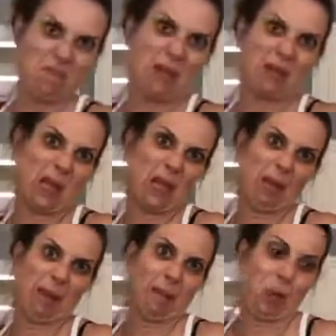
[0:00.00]
Maybe a
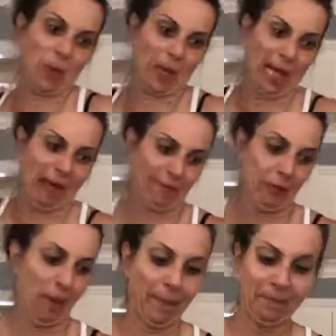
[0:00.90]
little bit more than a half
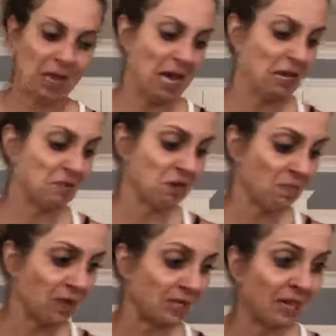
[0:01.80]
a cup. I don't
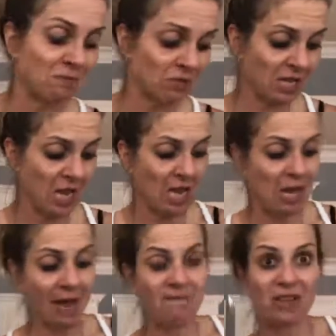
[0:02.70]
know, because I'm
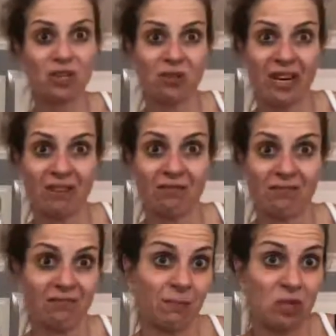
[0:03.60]
measuring.
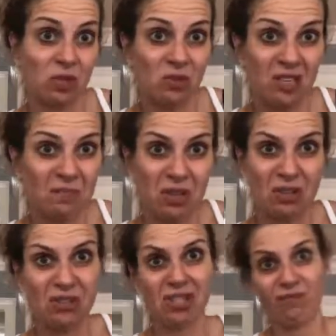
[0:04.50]
But you don't need to
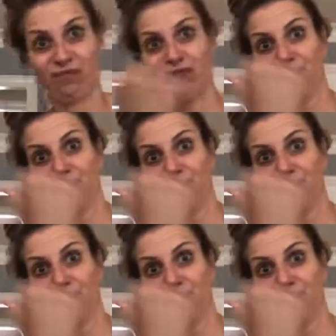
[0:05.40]
measure, just